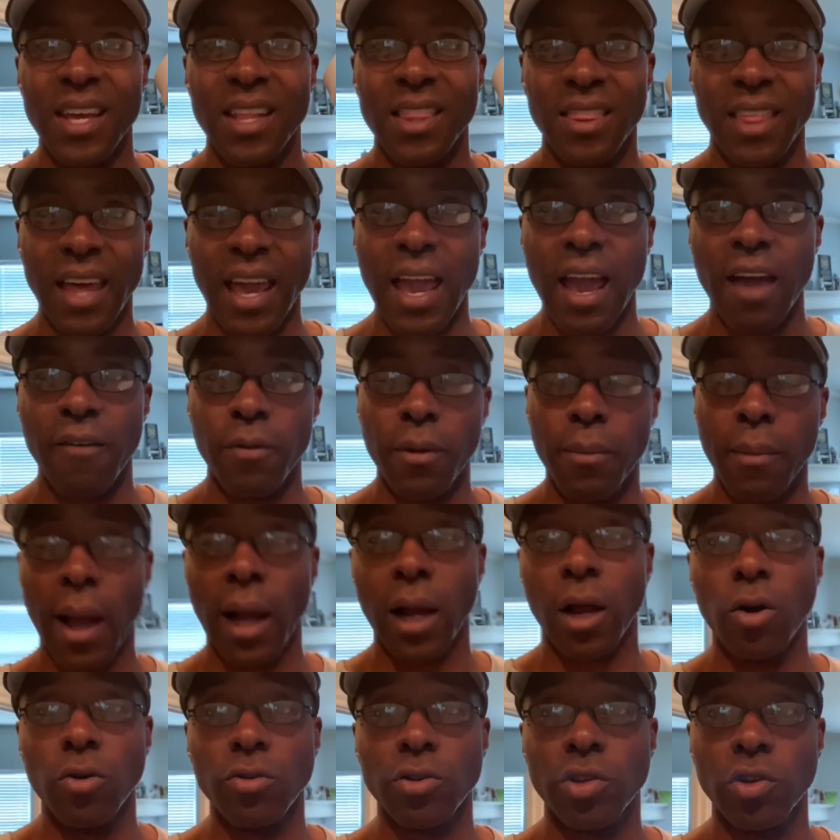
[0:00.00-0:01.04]
They have been my
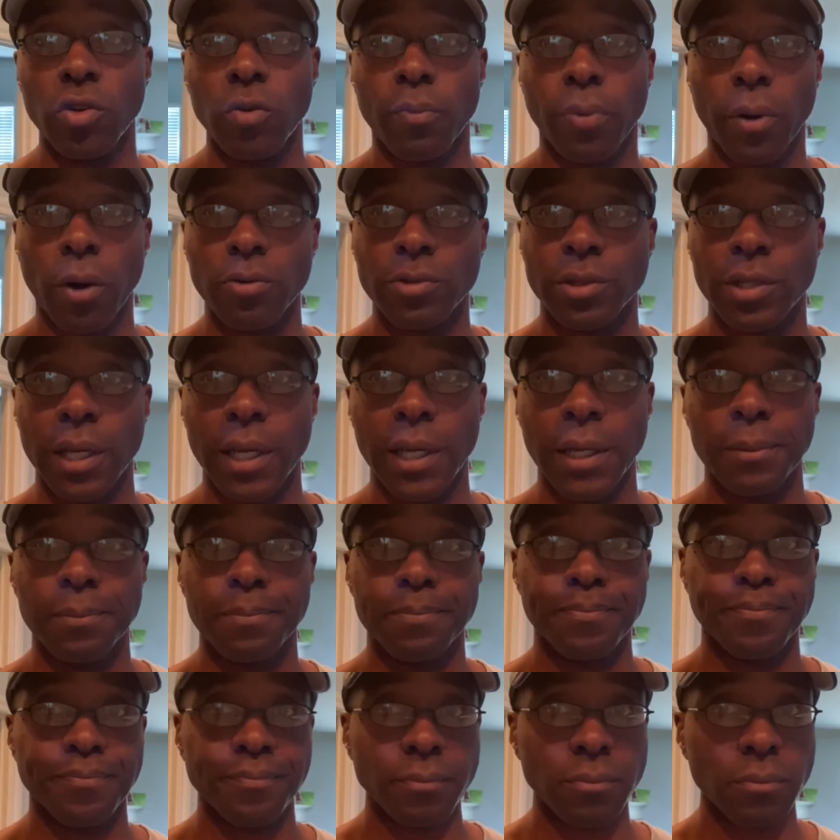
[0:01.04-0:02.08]
go-to protein
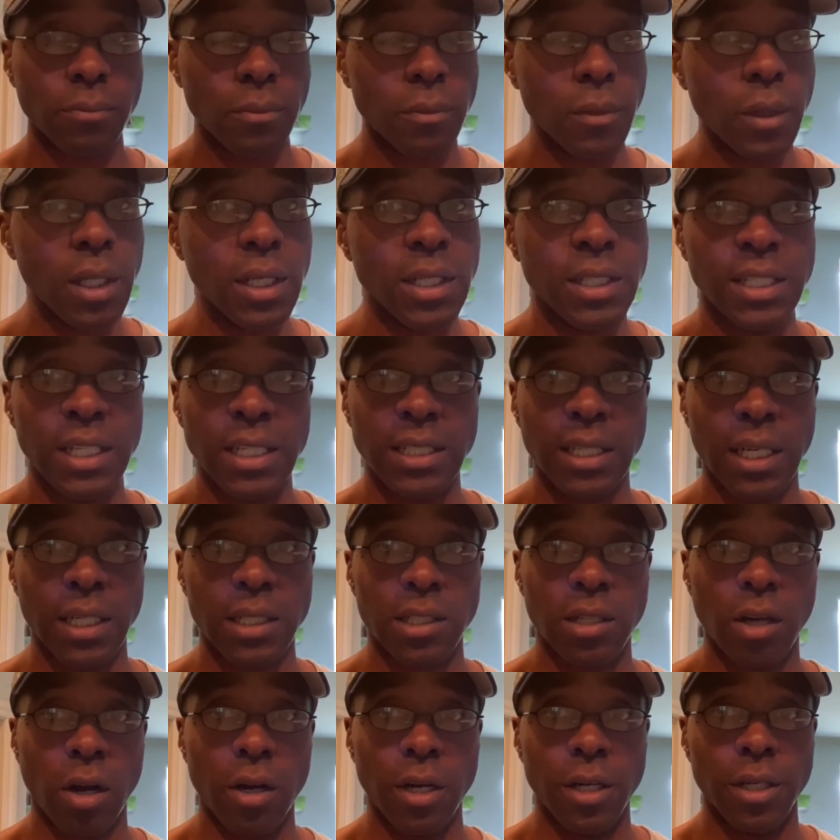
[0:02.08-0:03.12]
since I
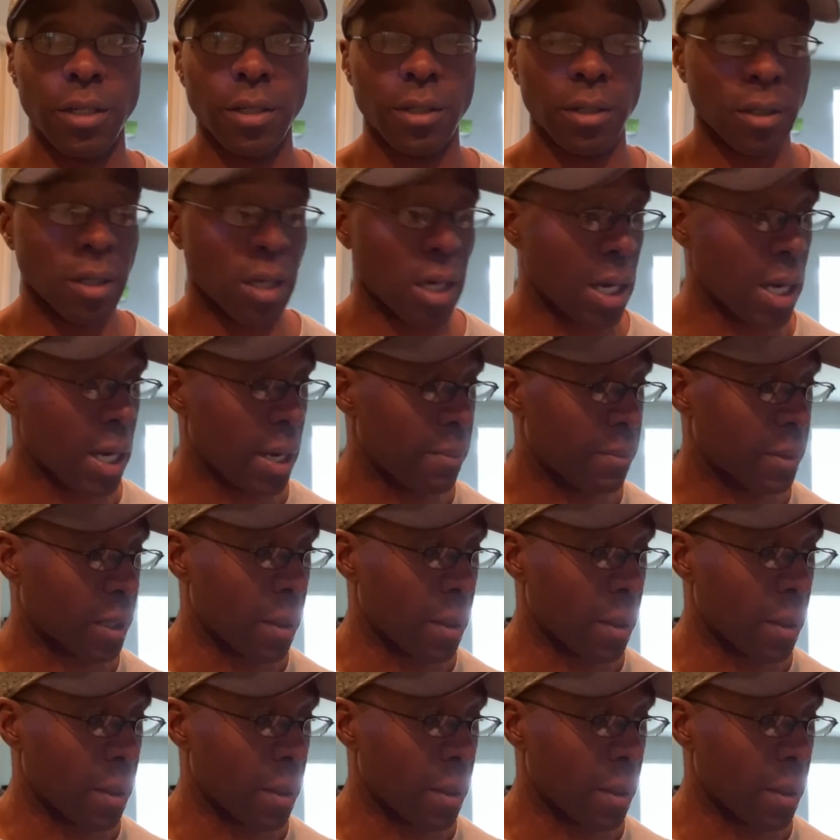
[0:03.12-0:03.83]
started um,